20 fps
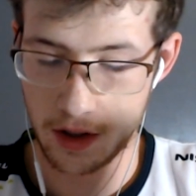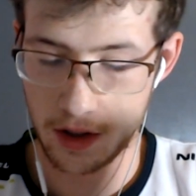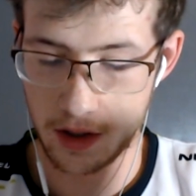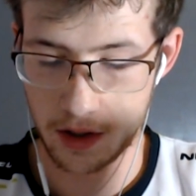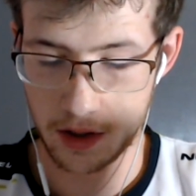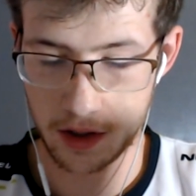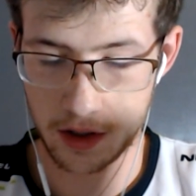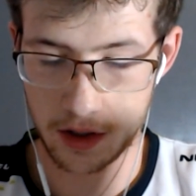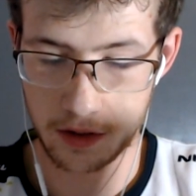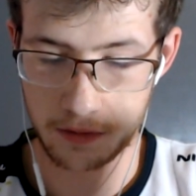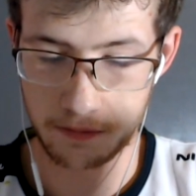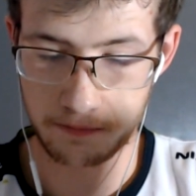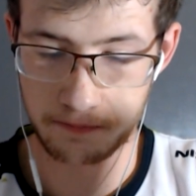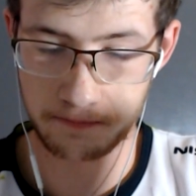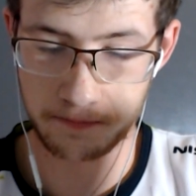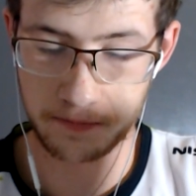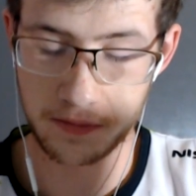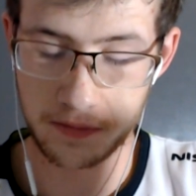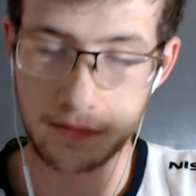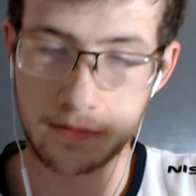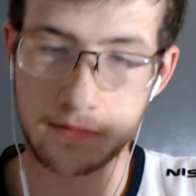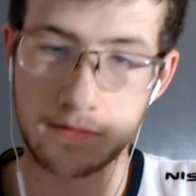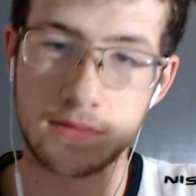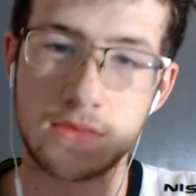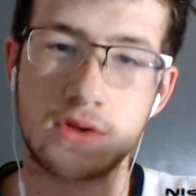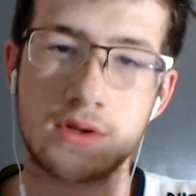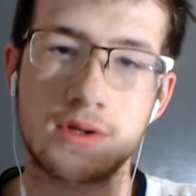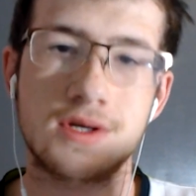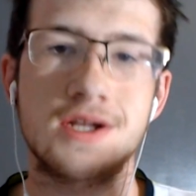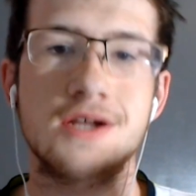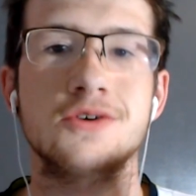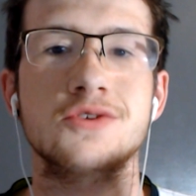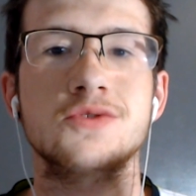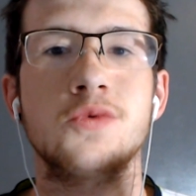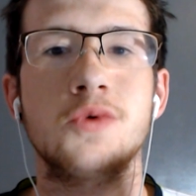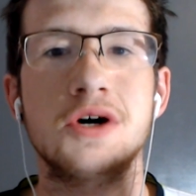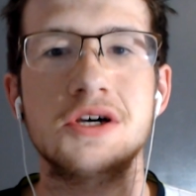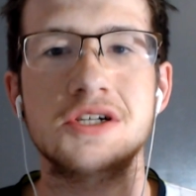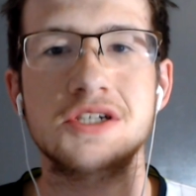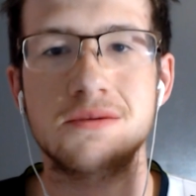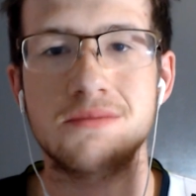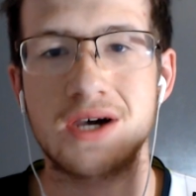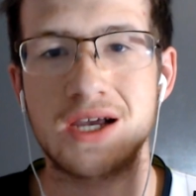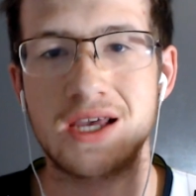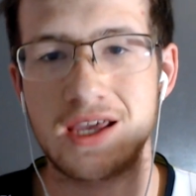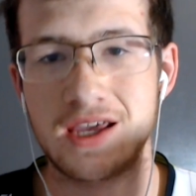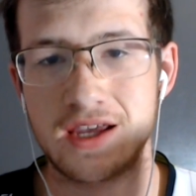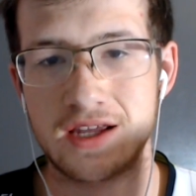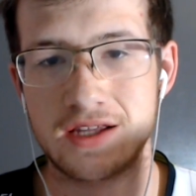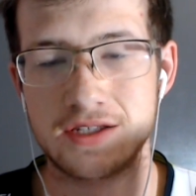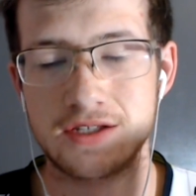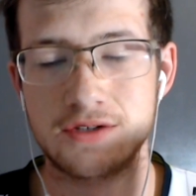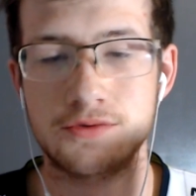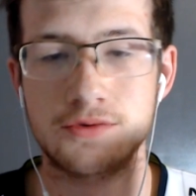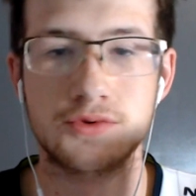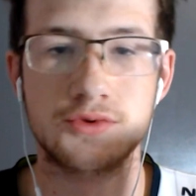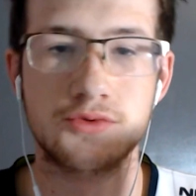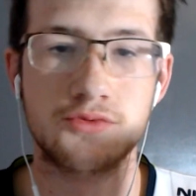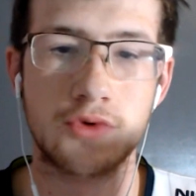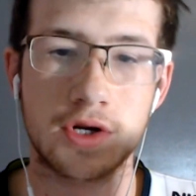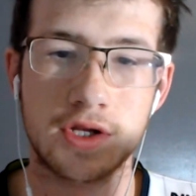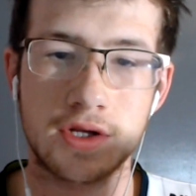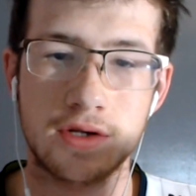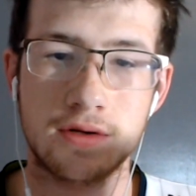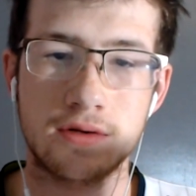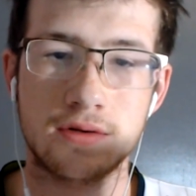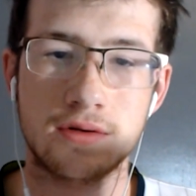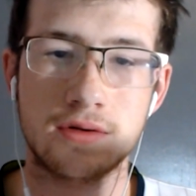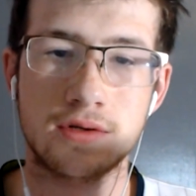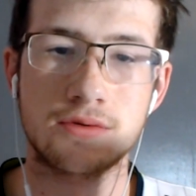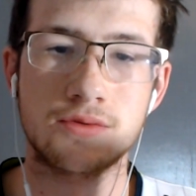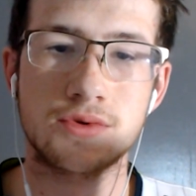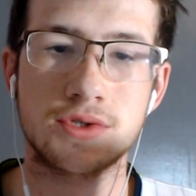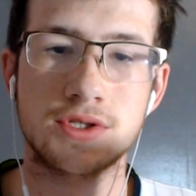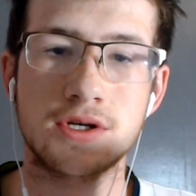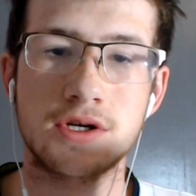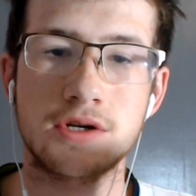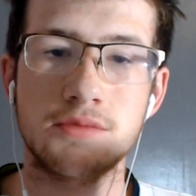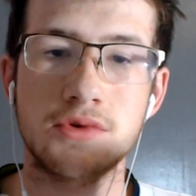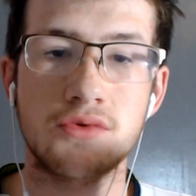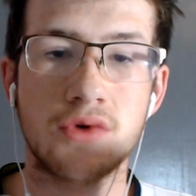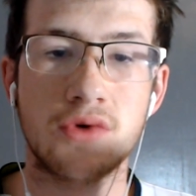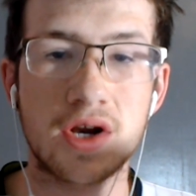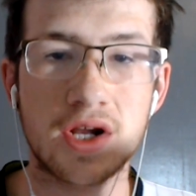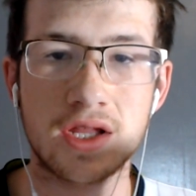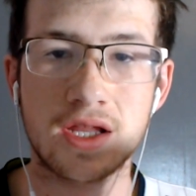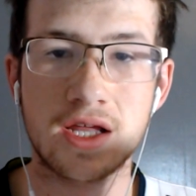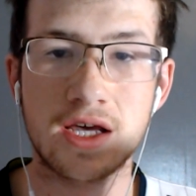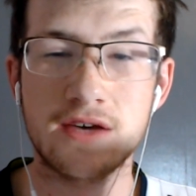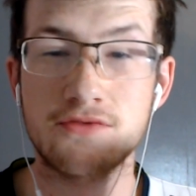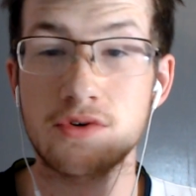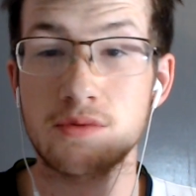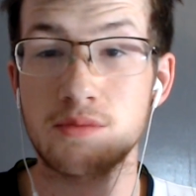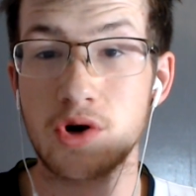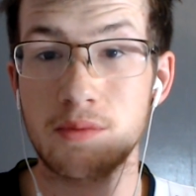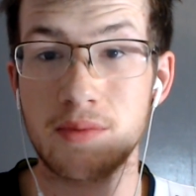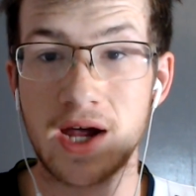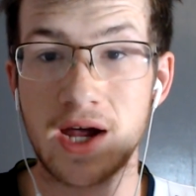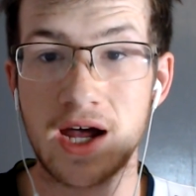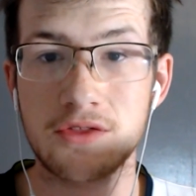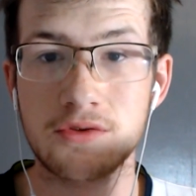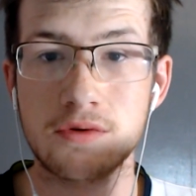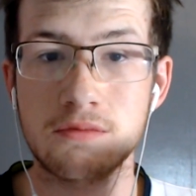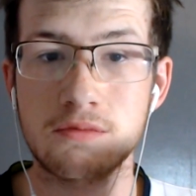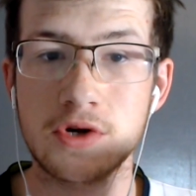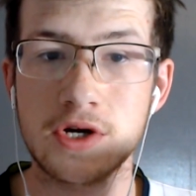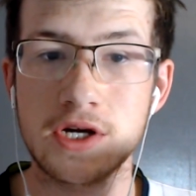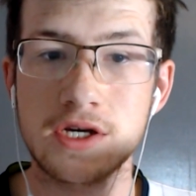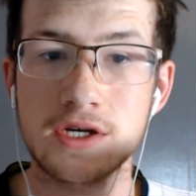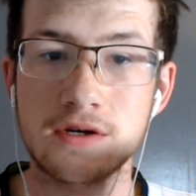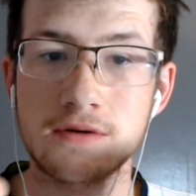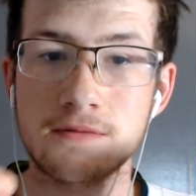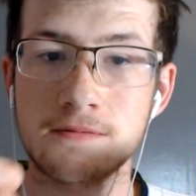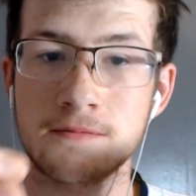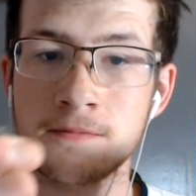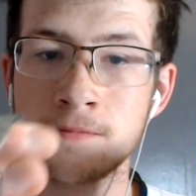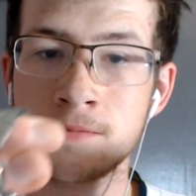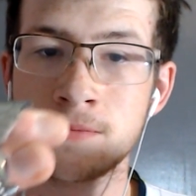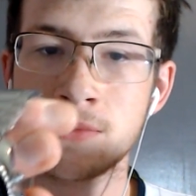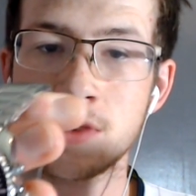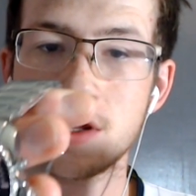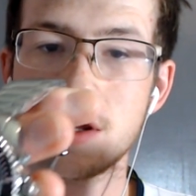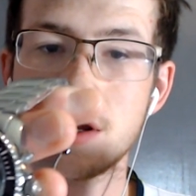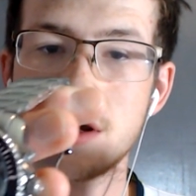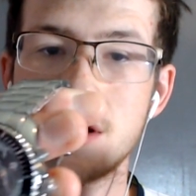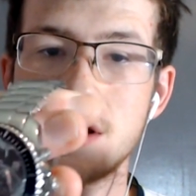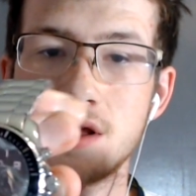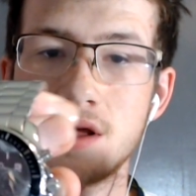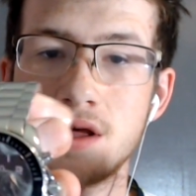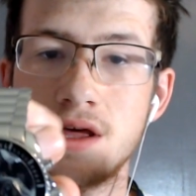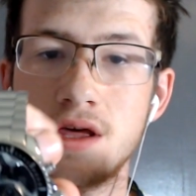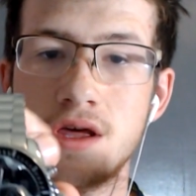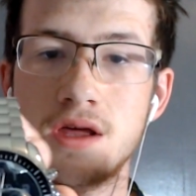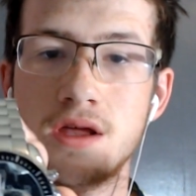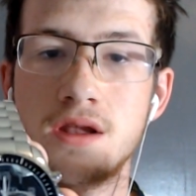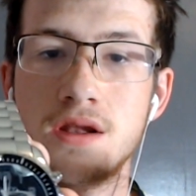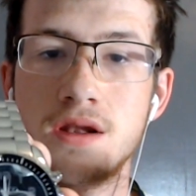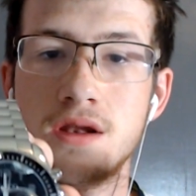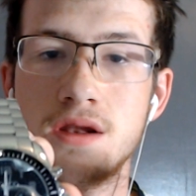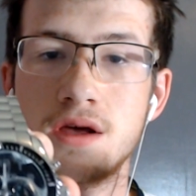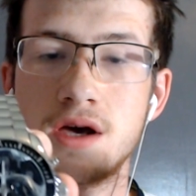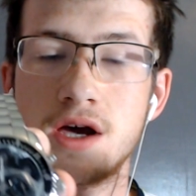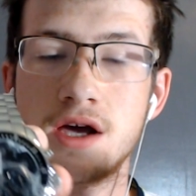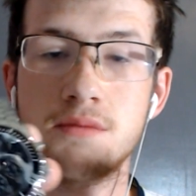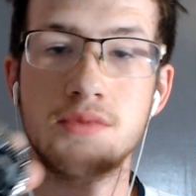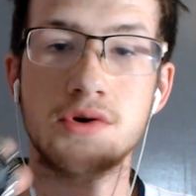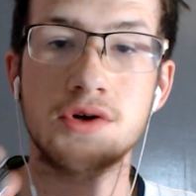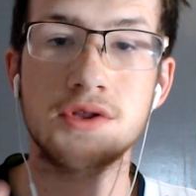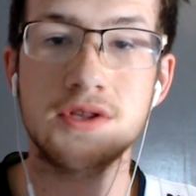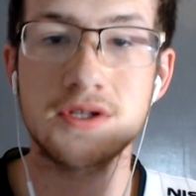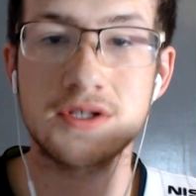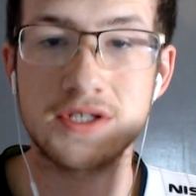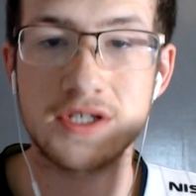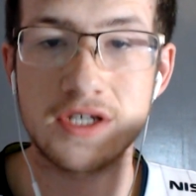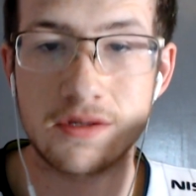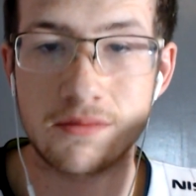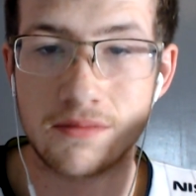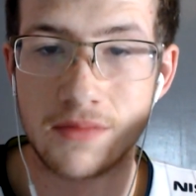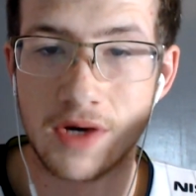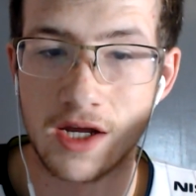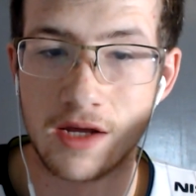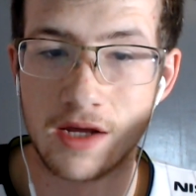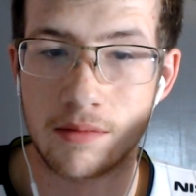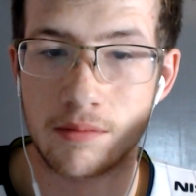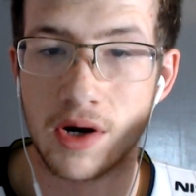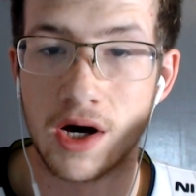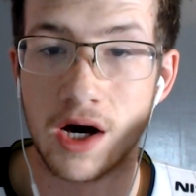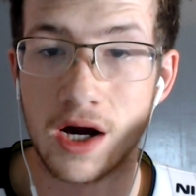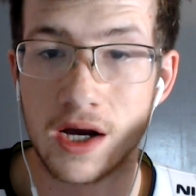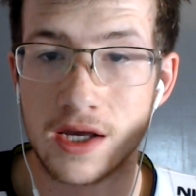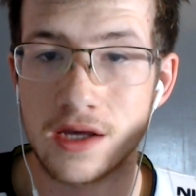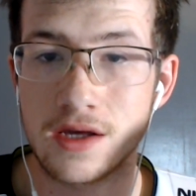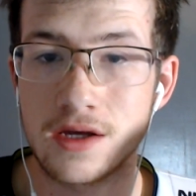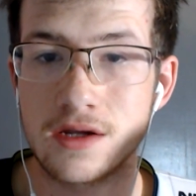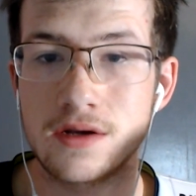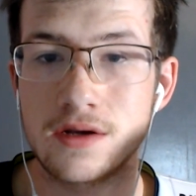and I was washing my hands, and I was gonna be running late from our bathroom break, and I put this in my pocket.